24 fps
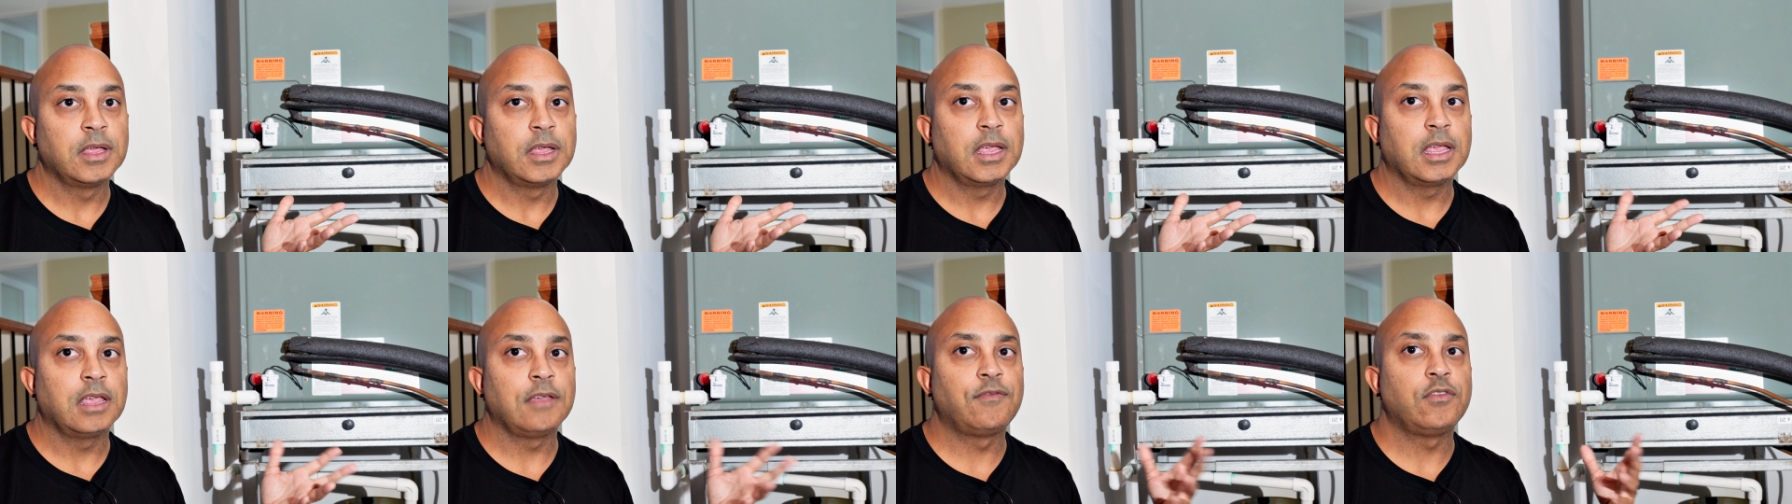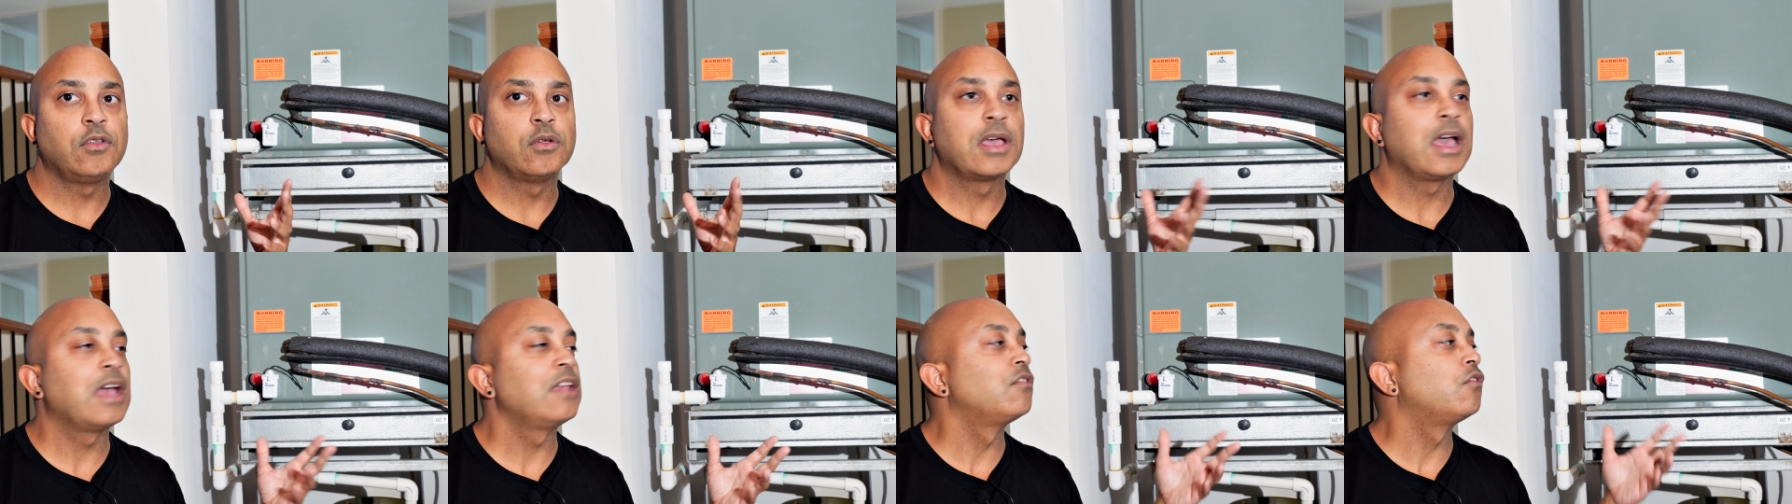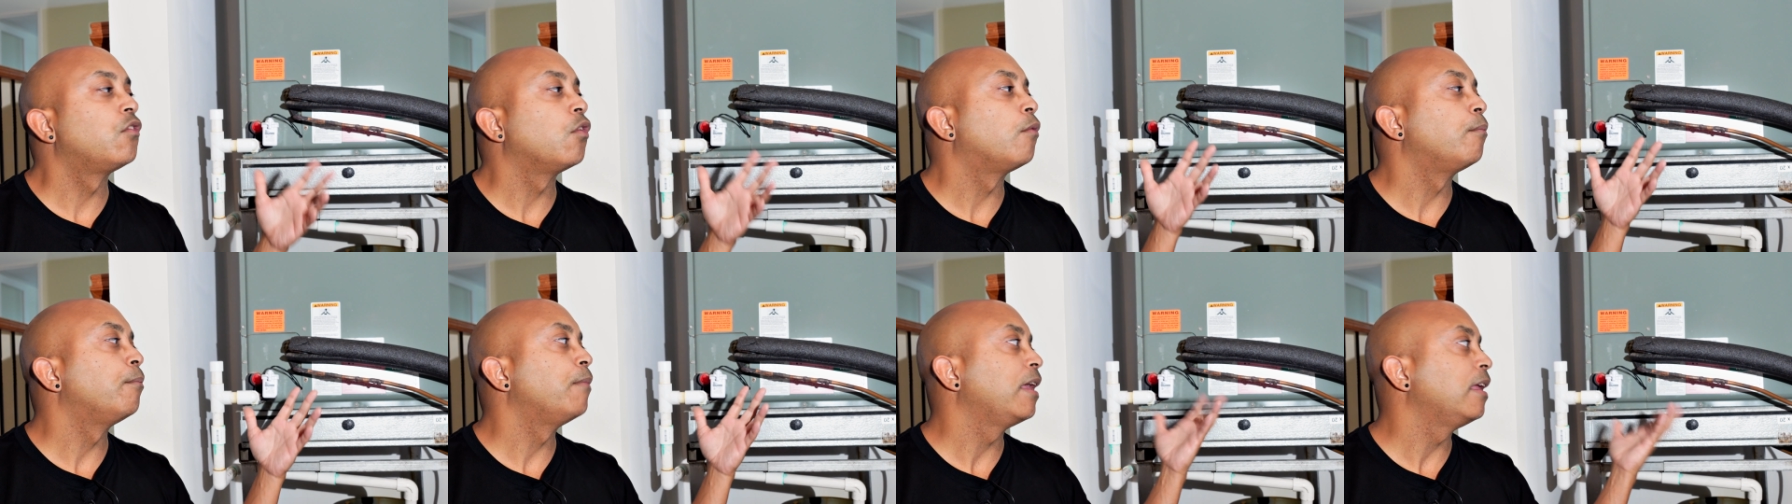if you guys
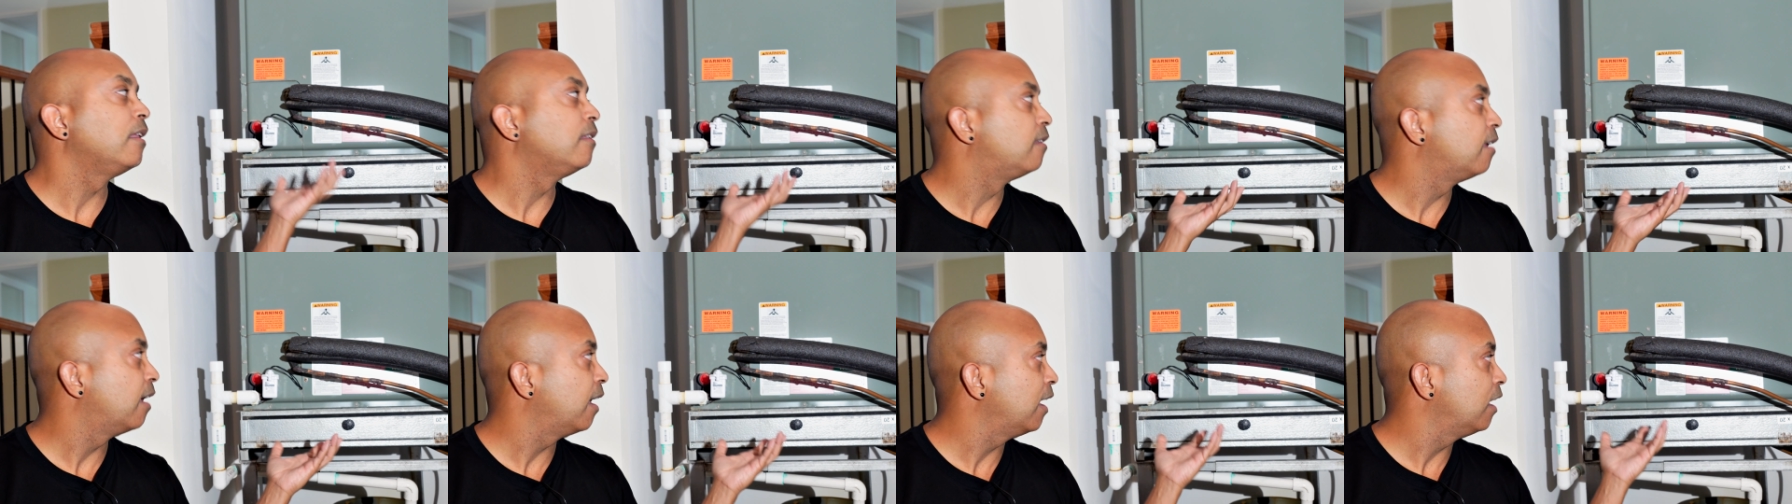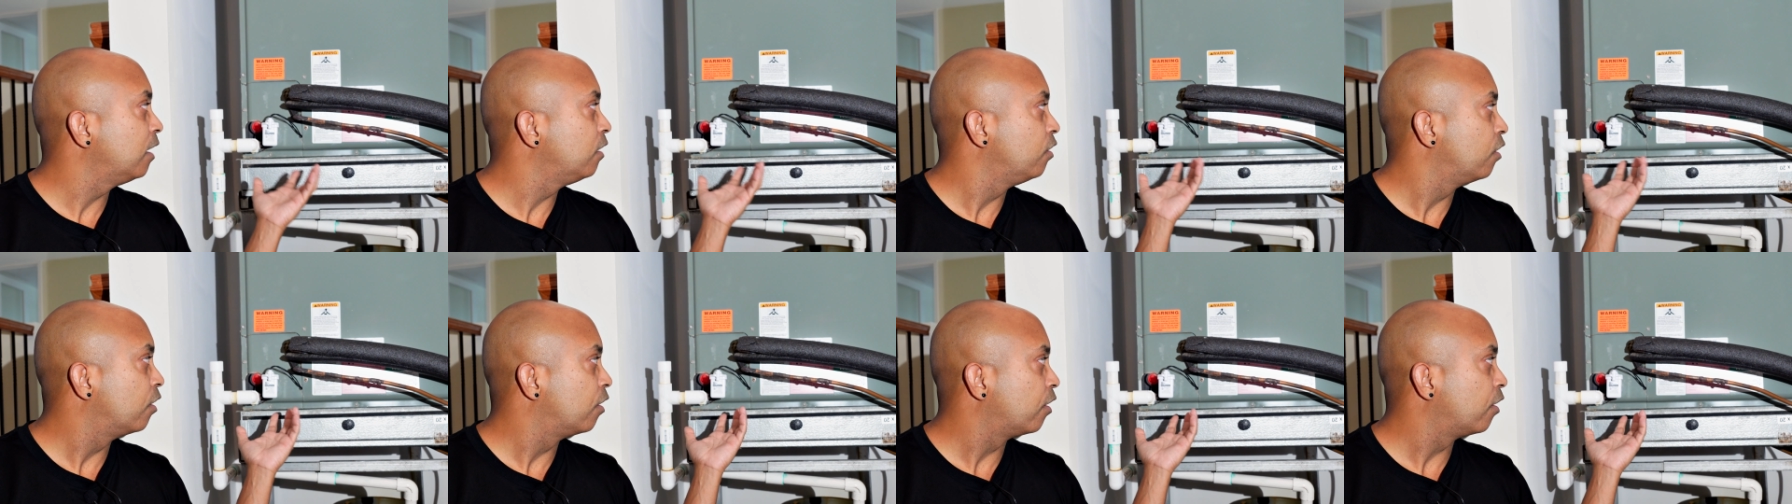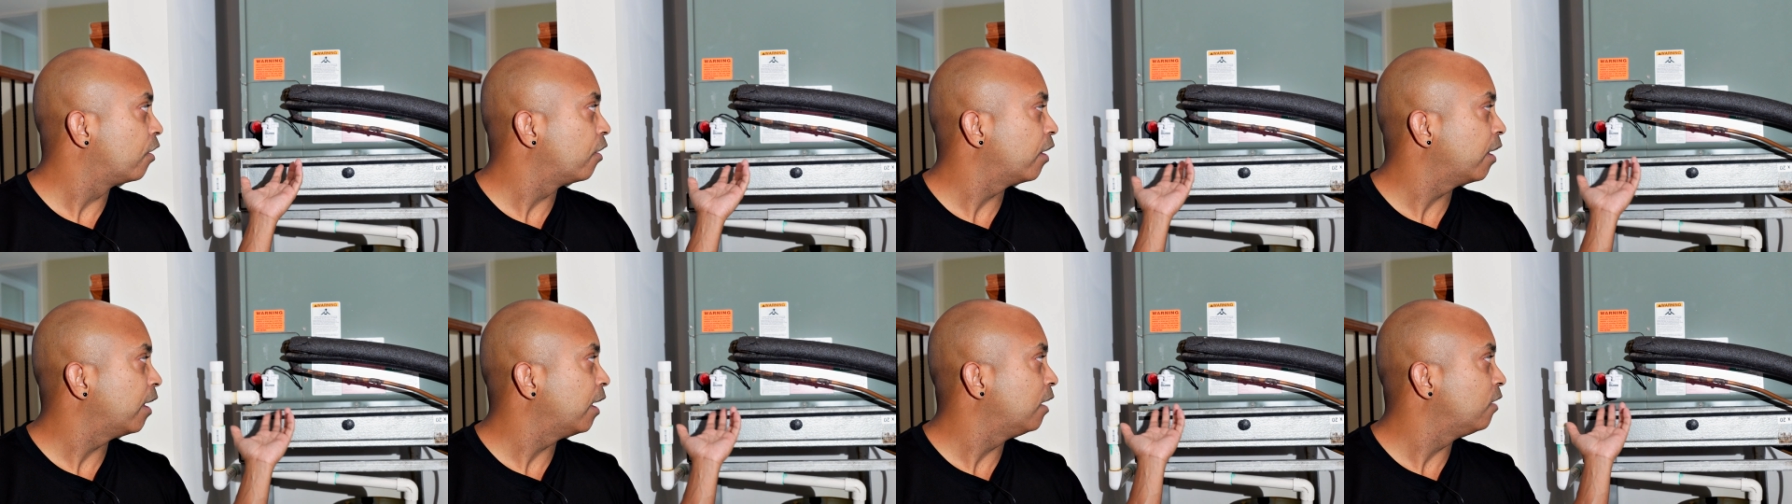don't maintain
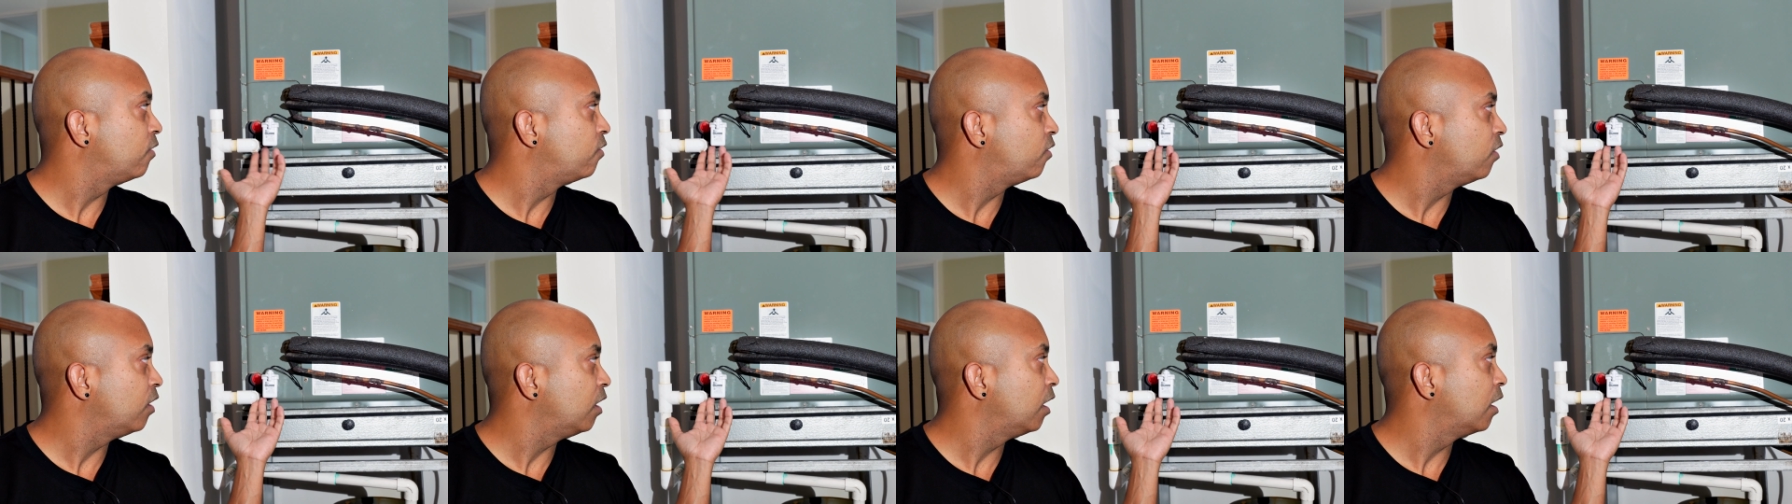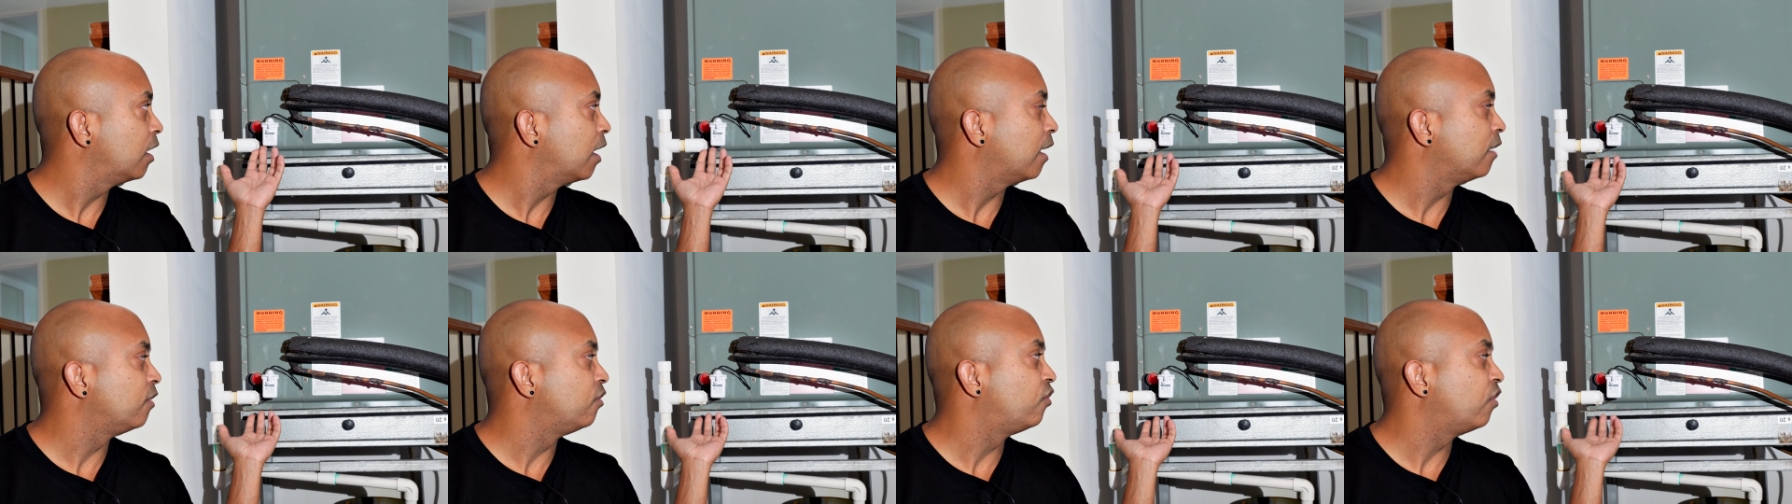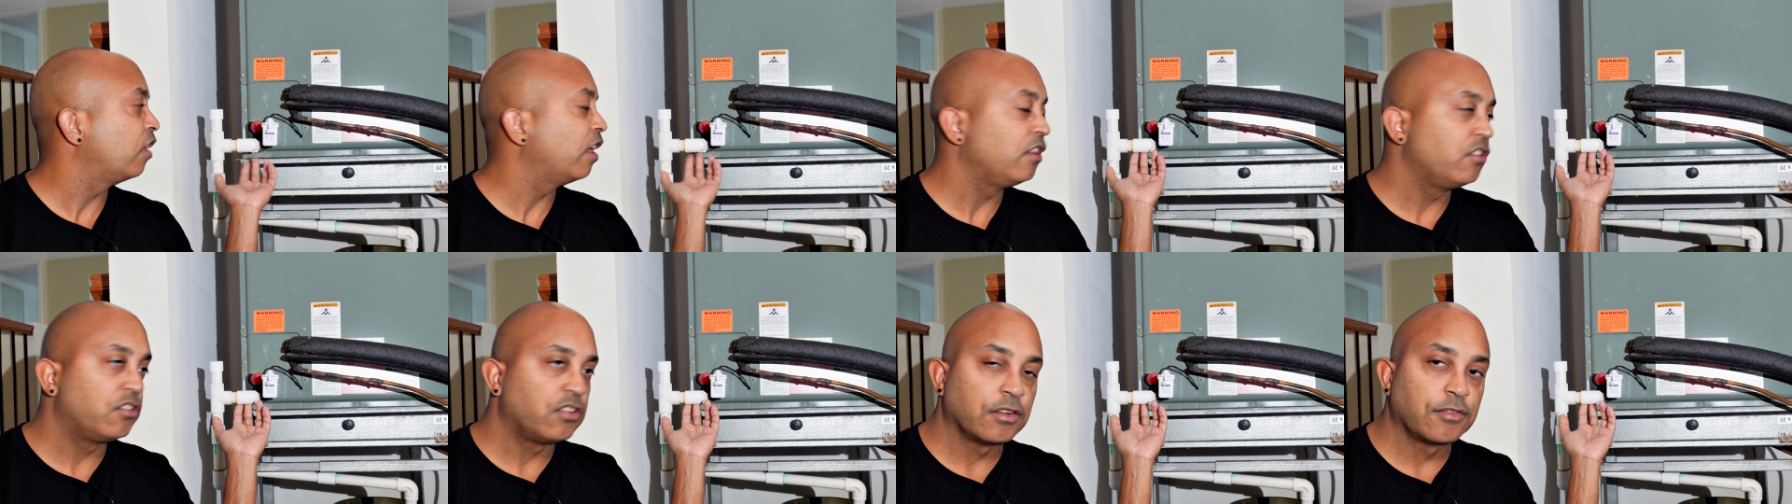your AC and
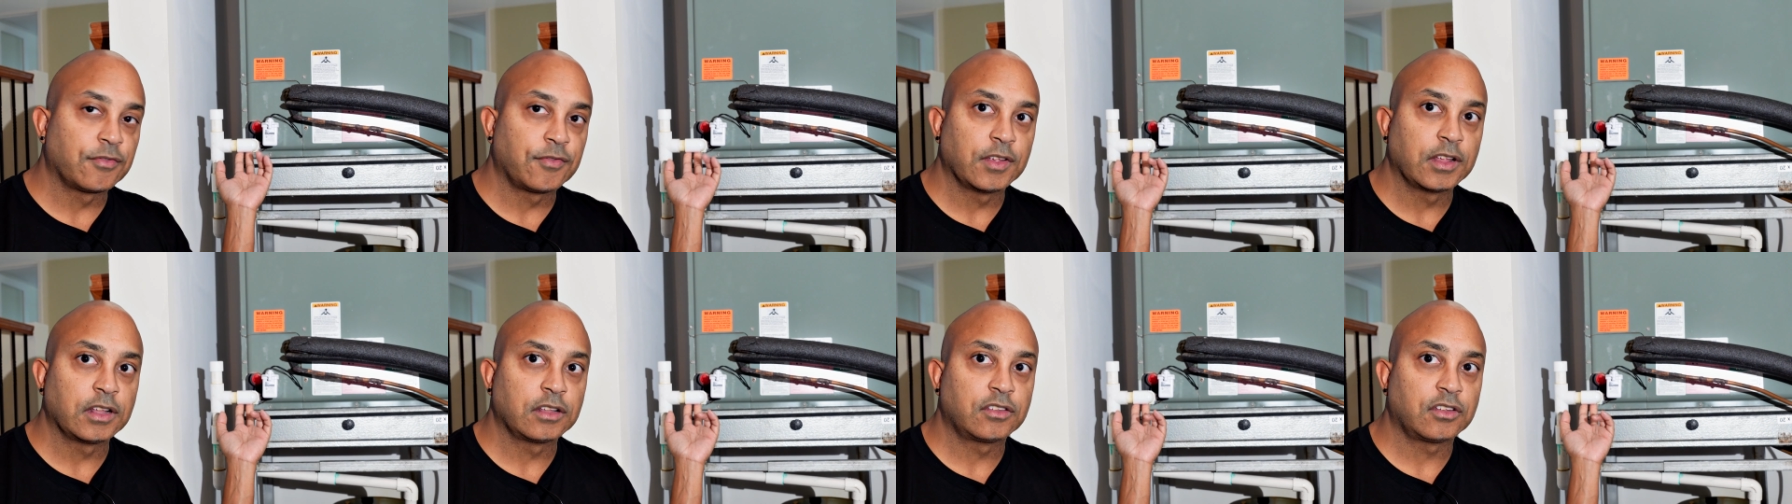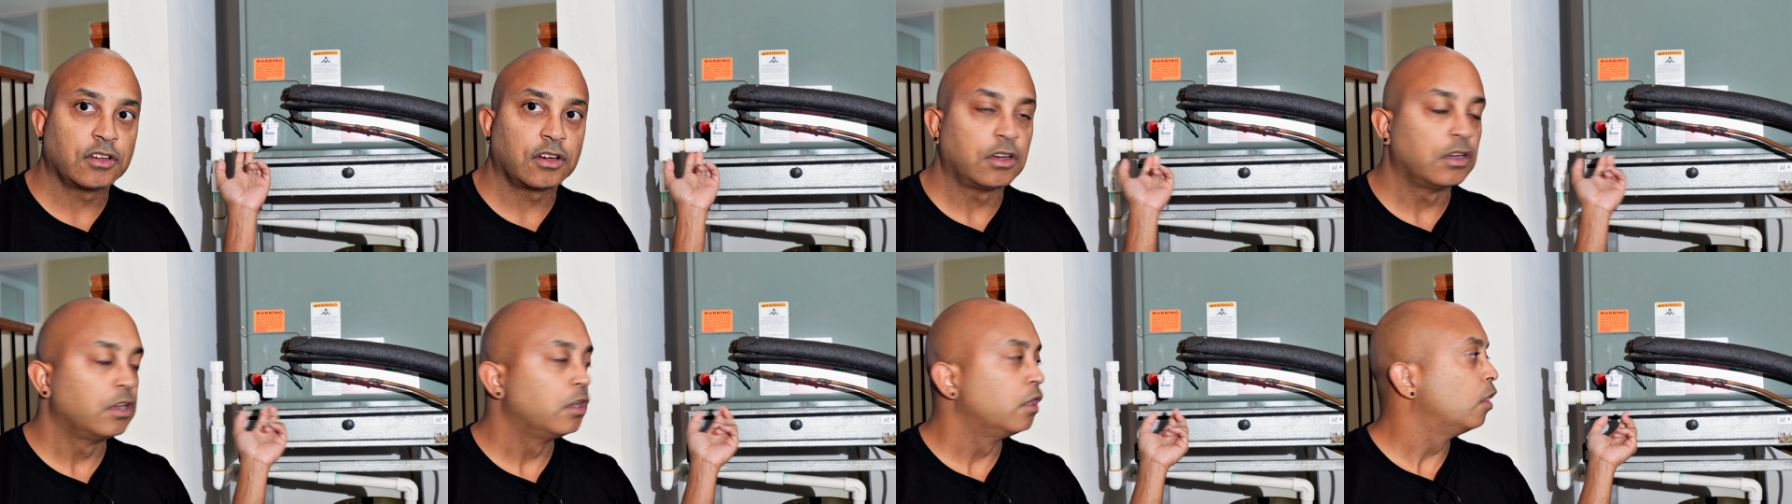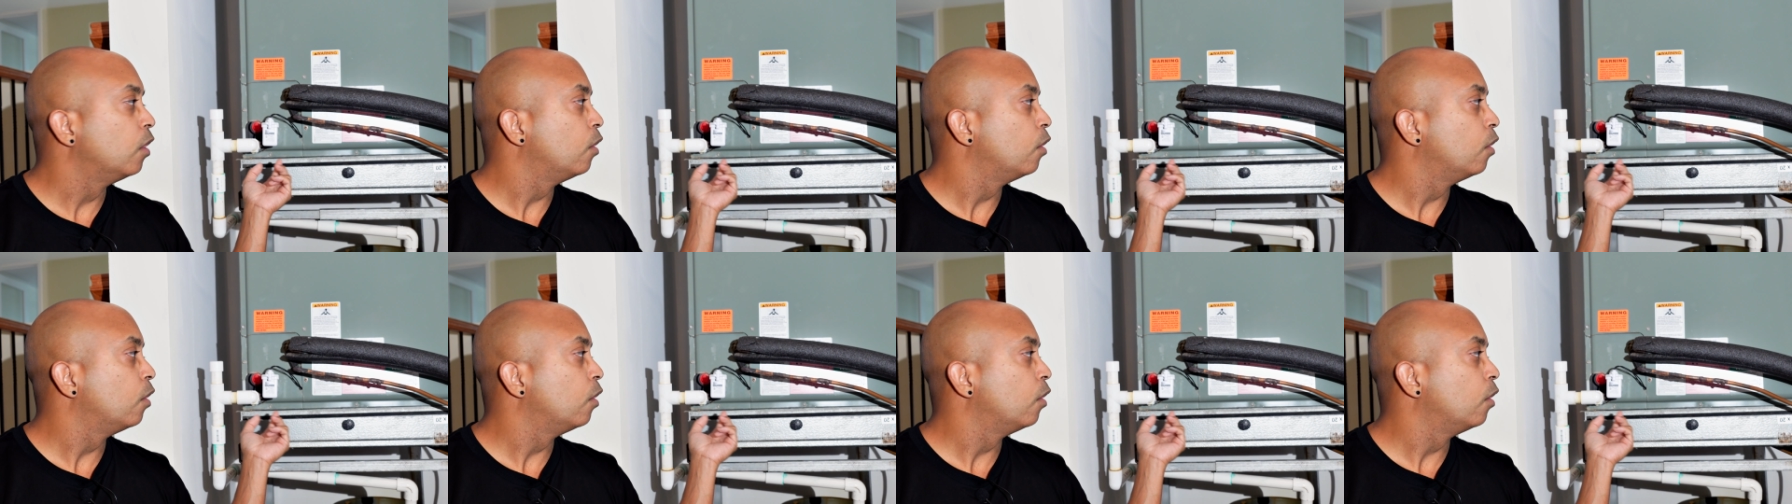change your filter,